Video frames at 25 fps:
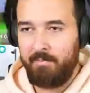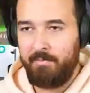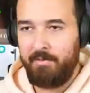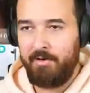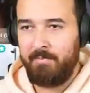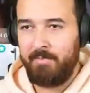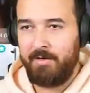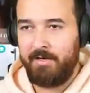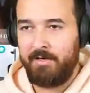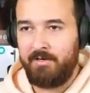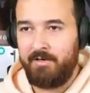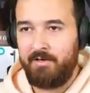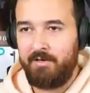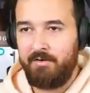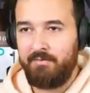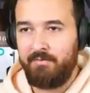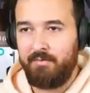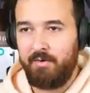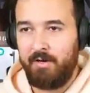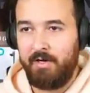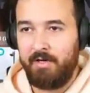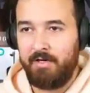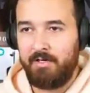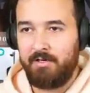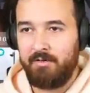Going to put in my new
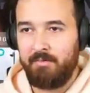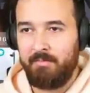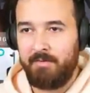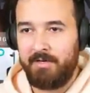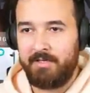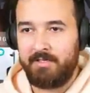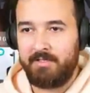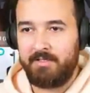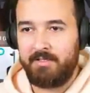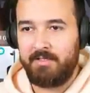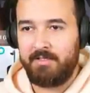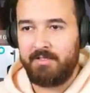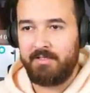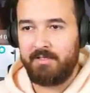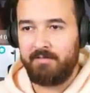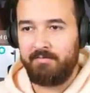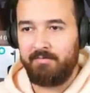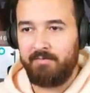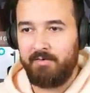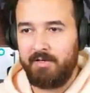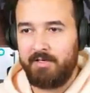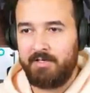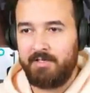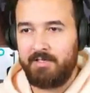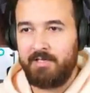fridge or my existing
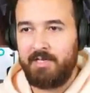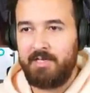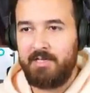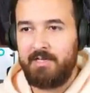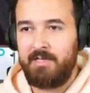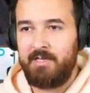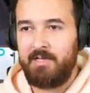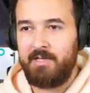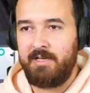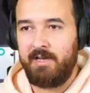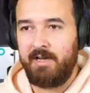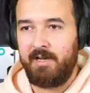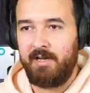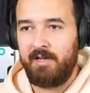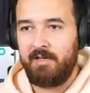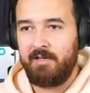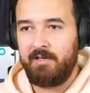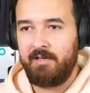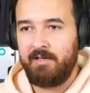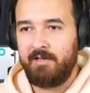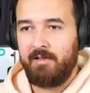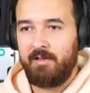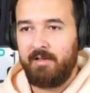fridge here.